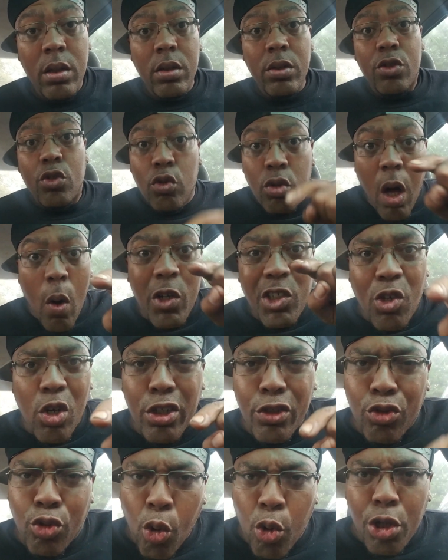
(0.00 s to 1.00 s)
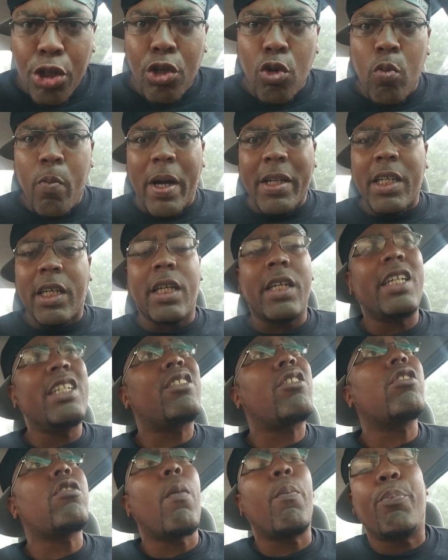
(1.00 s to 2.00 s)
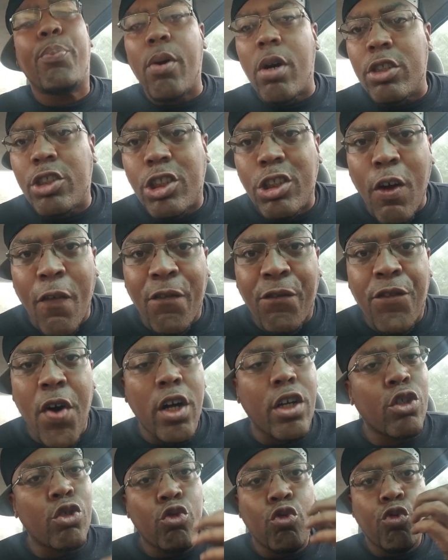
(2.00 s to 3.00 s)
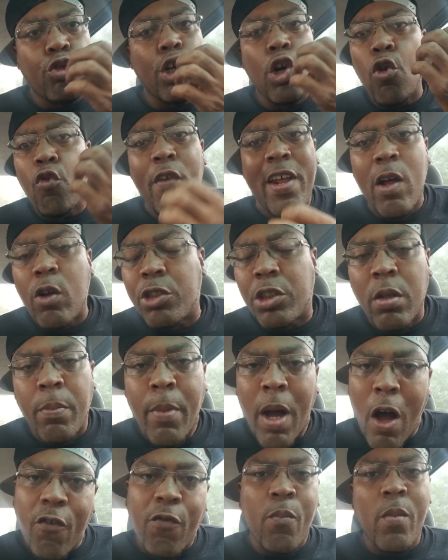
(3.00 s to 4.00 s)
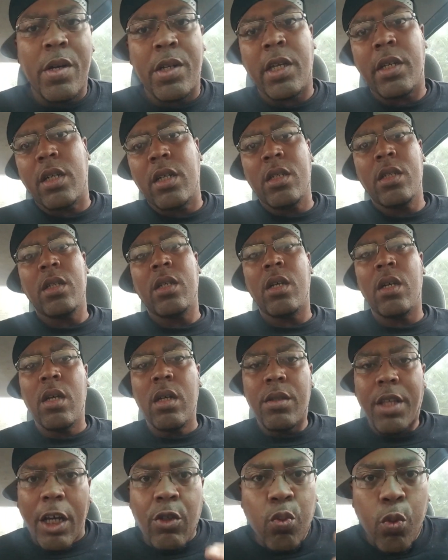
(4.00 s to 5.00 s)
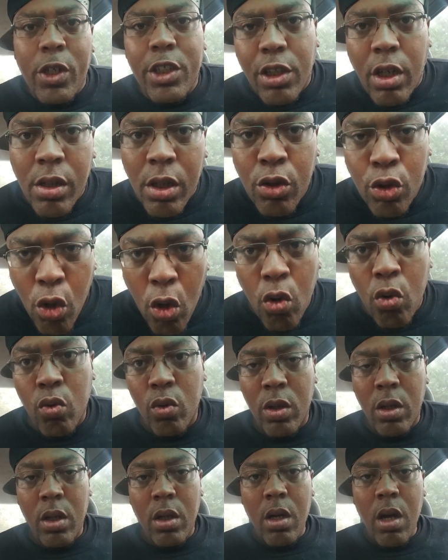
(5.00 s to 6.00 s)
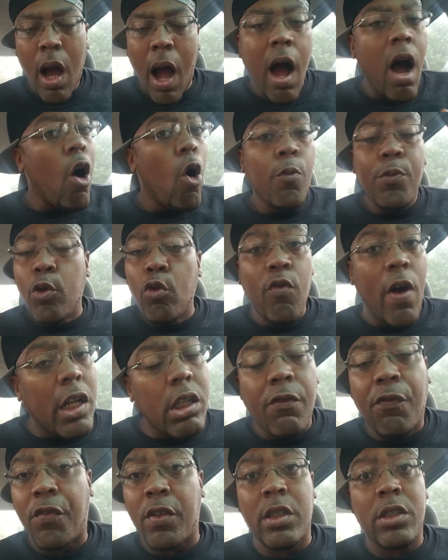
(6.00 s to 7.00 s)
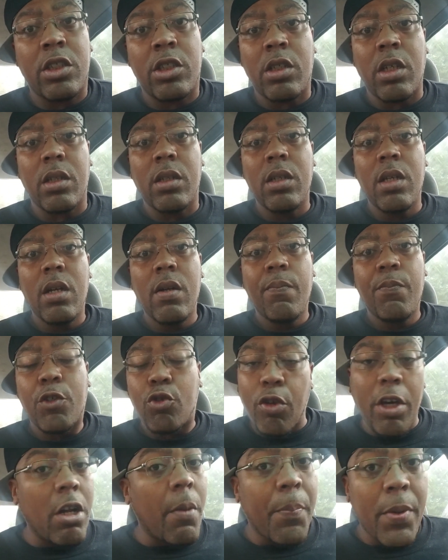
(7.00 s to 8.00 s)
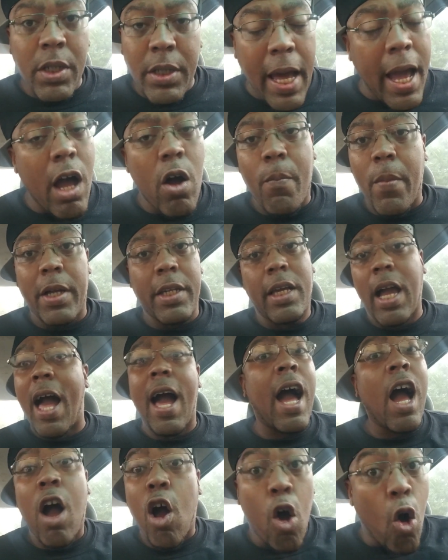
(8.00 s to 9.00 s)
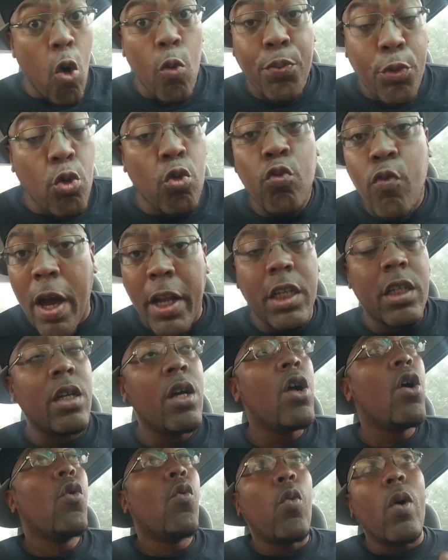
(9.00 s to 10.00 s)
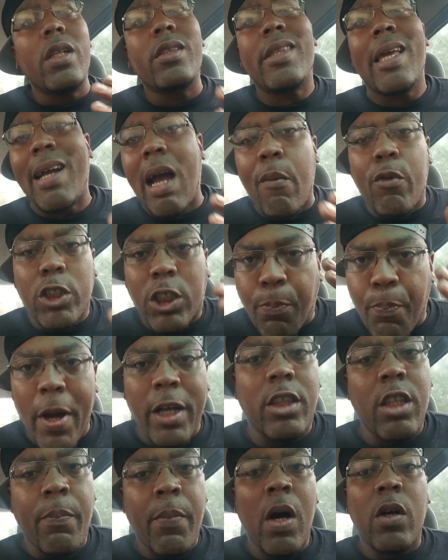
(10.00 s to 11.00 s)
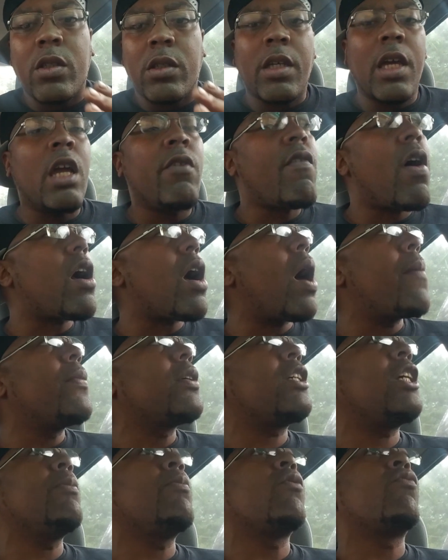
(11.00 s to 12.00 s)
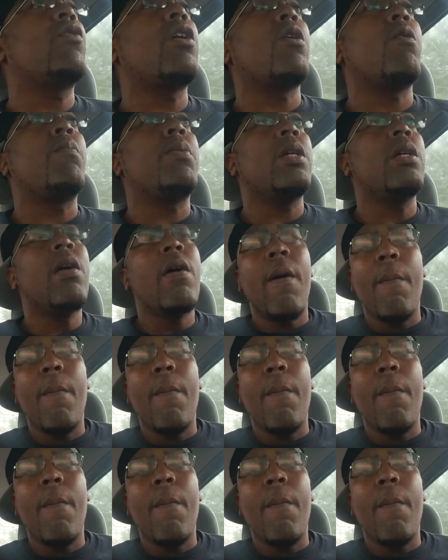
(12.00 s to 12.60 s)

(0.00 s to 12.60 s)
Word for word: You know he's gonna do to you, my nigga? He's gonna punch your fucking grill right out your mouth, my nigga. That's what he's gonna do. I hope you ready for this shit. Straight up and down, my nigga. I hope you ready. One thing I respect about Tay Roc, I'm gonna keep it real, B.